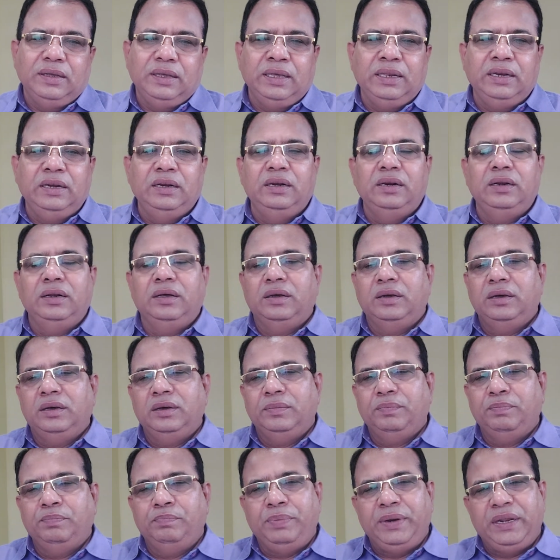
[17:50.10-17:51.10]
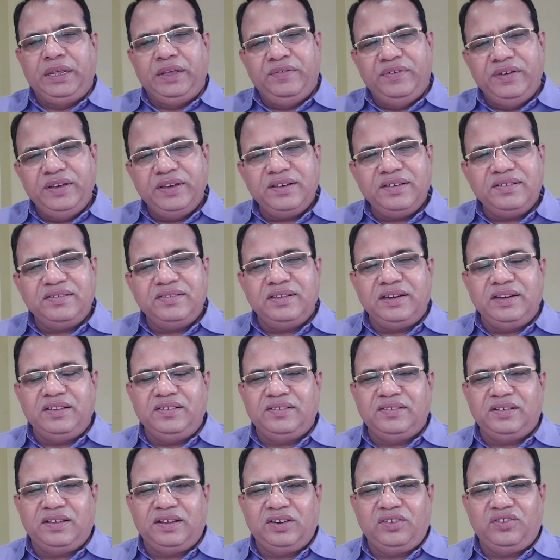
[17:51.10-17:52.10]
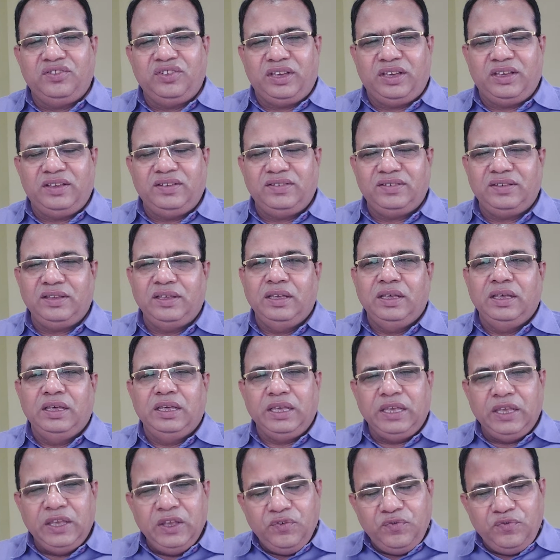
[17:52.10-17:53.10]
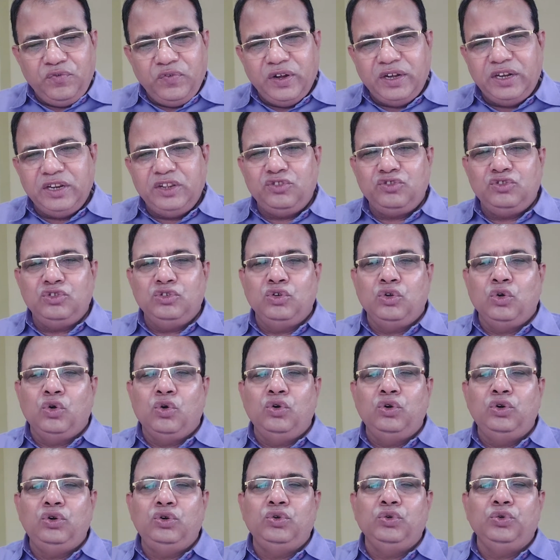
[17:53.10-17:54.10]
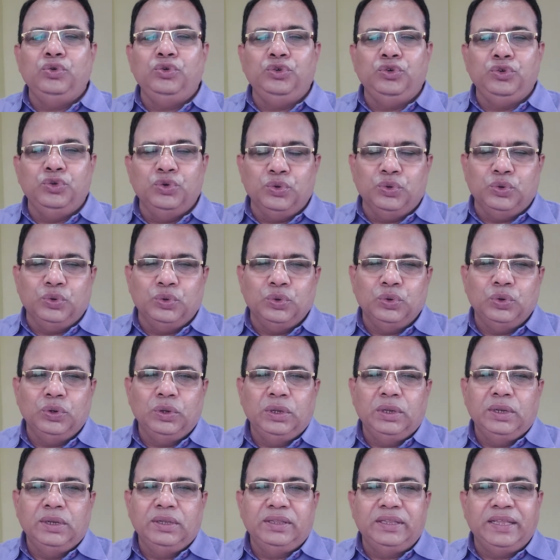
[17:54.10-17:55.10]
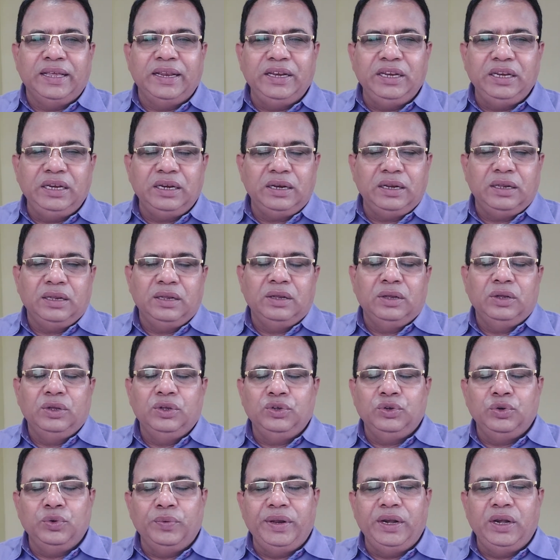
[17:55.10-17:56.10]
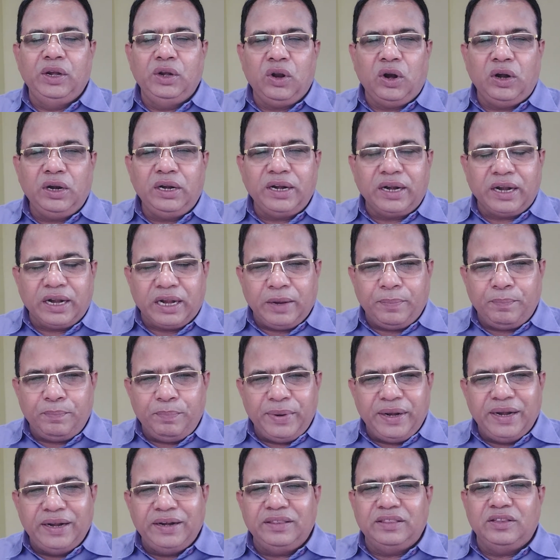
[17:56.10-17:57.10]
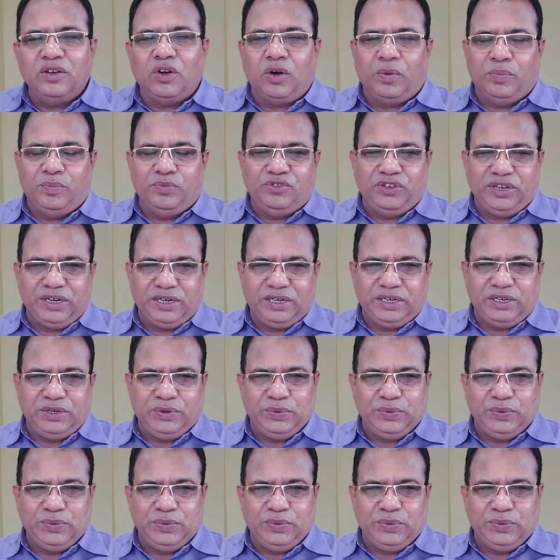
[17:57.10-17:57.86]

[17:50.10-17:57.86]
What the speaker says: in previous researches, if it is known to you, then you will not repeat the objective.